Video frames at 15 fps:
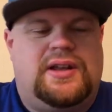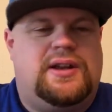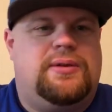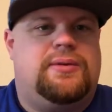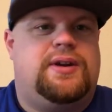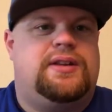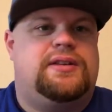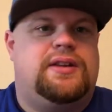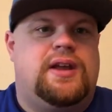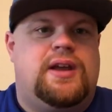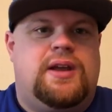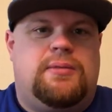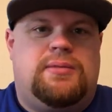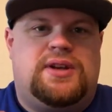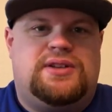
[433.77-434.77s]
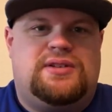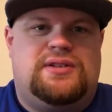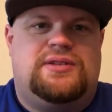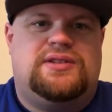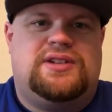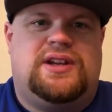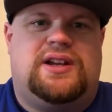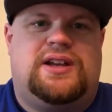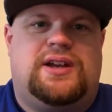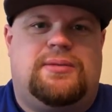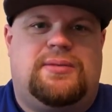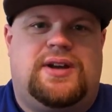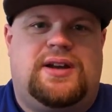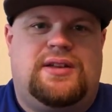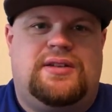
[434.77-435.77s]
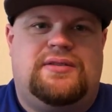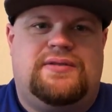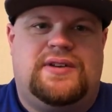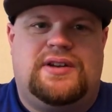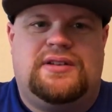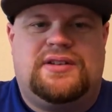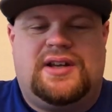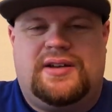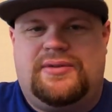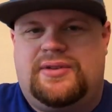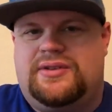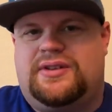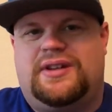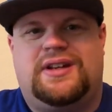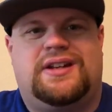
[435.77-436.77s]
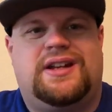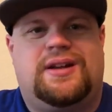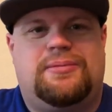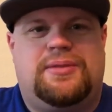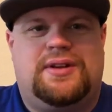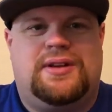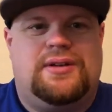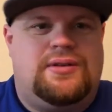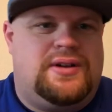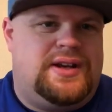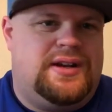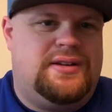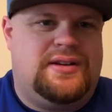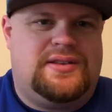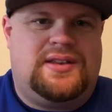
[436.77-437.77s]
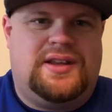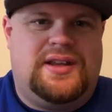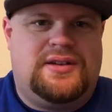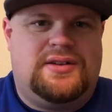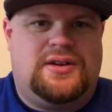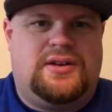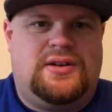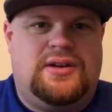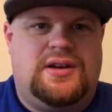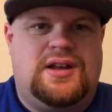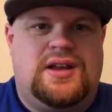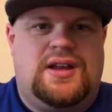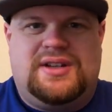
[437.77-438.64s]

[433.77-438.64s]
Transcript: Anyways, make sure you check out my other videos. I'll have those linked down below and here at the end card.